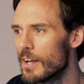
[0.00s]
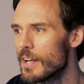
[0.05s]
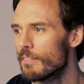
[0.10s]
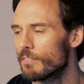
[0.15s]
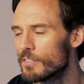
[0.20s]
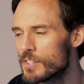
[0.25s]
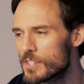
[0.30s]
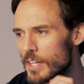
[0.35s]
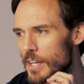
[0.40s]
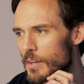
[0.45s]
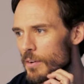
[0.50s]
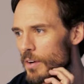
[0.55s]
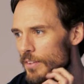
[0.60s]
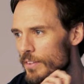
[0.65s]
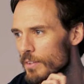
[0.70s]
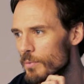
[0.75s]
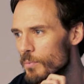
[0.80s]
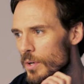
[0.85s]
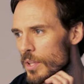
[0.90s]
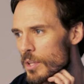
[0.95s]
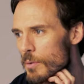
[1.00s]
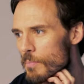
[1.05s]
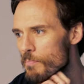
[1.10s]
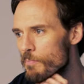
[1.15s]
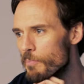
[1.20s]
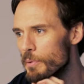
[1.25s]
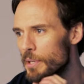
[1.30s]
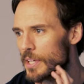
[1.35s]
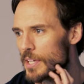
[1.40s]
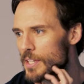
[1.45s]
I have to say, I think one of
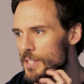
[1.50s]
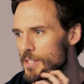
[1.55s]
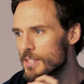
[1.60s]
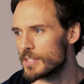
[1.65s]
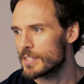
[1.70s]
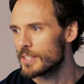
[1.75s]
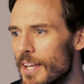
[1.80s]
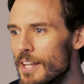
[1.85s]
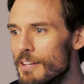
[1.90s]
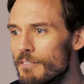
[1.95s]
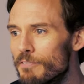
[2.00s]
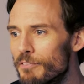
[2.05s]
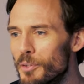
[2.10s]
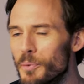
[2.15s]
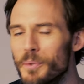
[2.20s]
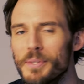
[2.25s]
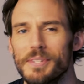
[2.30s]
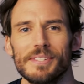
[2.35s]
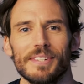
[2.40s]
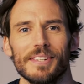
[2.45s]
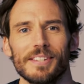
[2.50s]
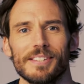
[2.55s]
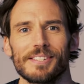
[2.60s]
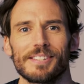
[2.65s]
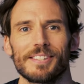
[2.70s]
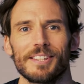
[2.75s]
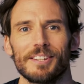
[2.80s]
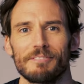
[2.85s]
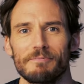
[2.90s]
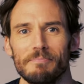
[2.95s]
the biggest
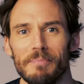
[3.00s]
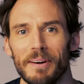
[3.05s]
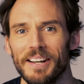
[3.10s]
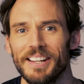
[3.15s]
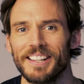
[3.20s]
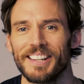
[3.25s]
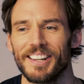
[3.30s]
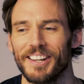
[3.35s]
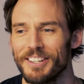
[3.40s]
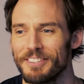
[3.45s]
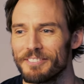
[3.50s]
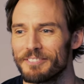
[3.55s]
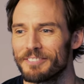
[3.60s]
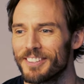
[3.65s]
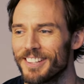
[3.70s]
influences of my life